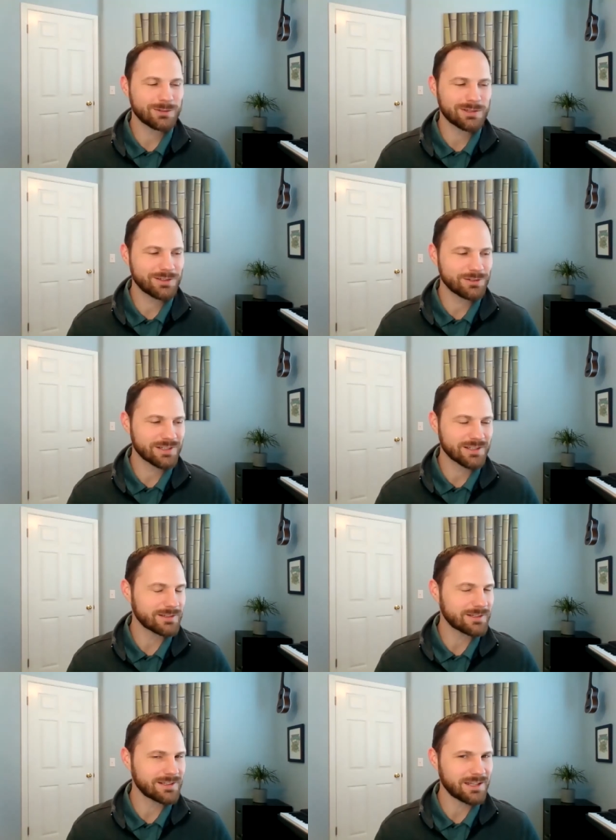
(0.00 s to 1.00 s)
what's interesting is
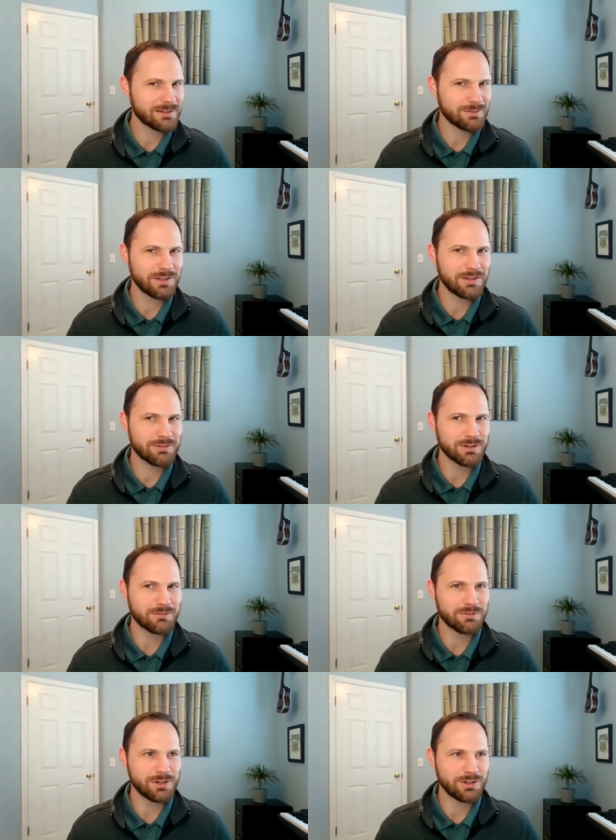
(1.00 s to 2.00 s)
I didn't like the flavor
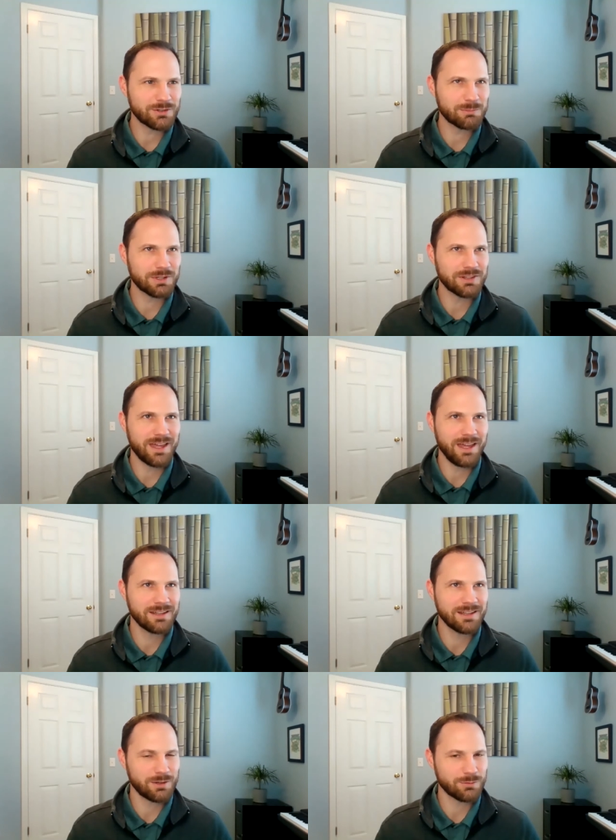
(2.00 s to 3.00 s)
at first, but
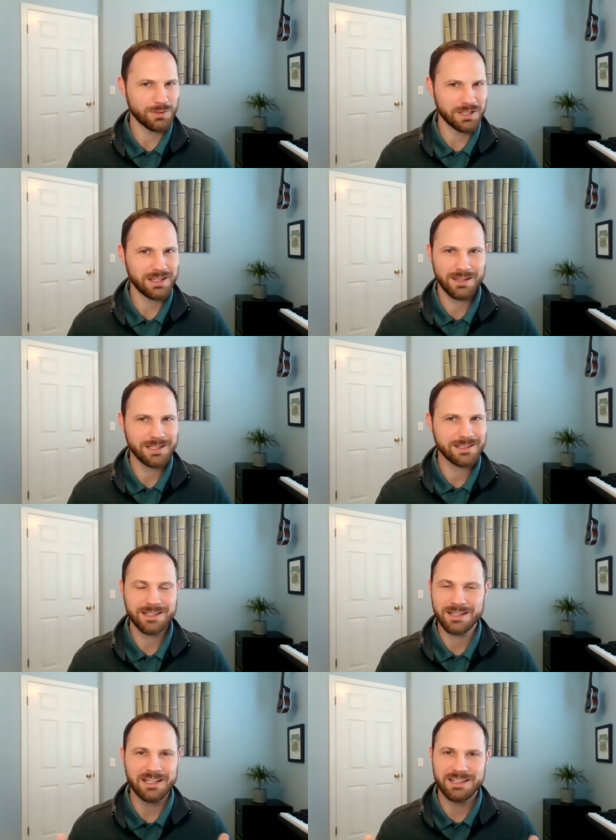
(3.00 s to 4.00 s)
then I really liked it.
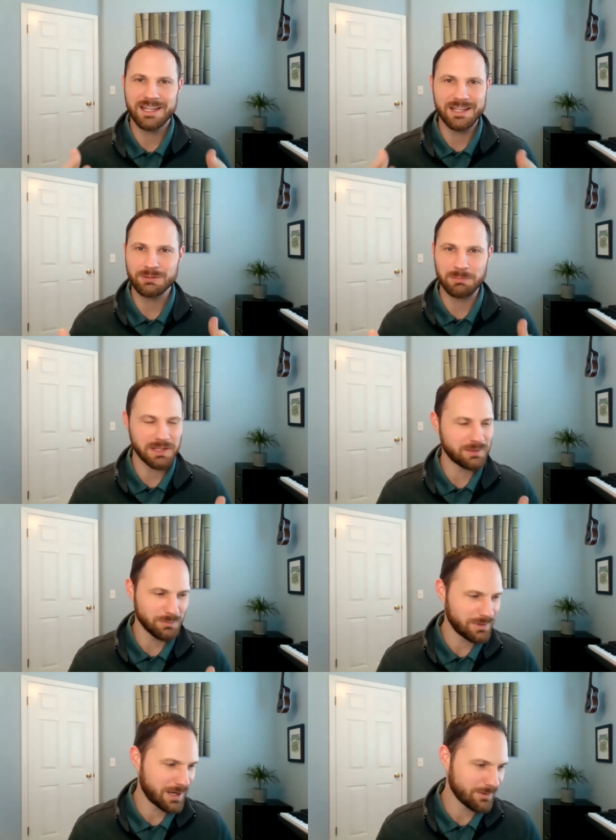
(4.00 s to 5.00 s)
Uh, I can't yeah. explain
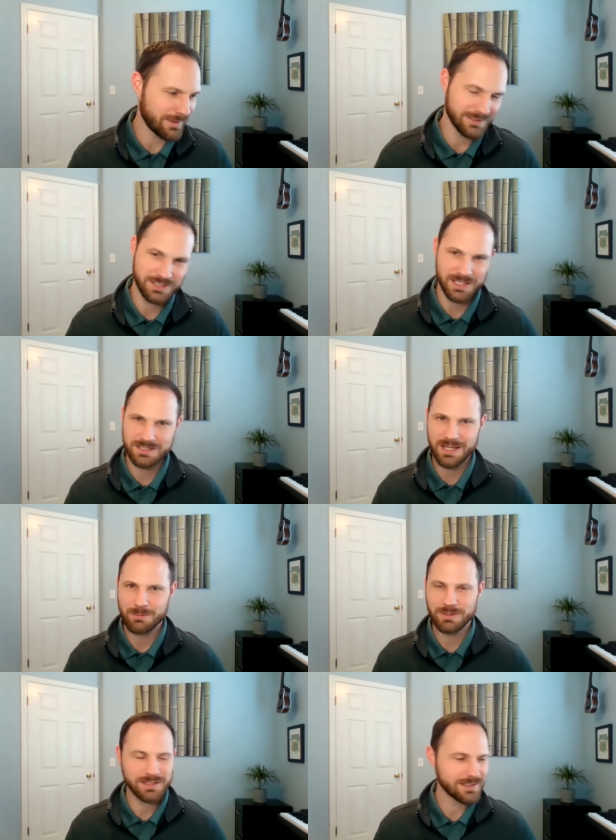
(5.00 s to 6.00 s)
how that change
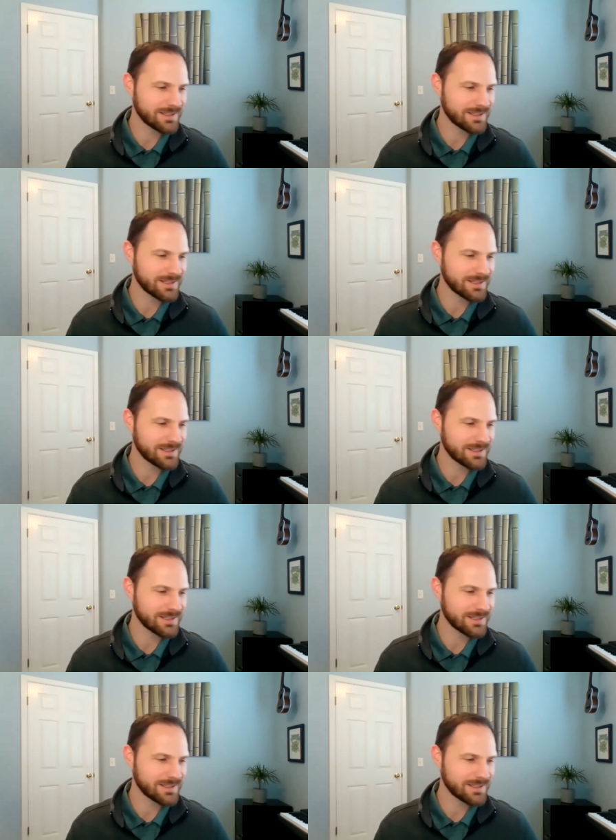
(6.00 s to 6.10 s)
happened.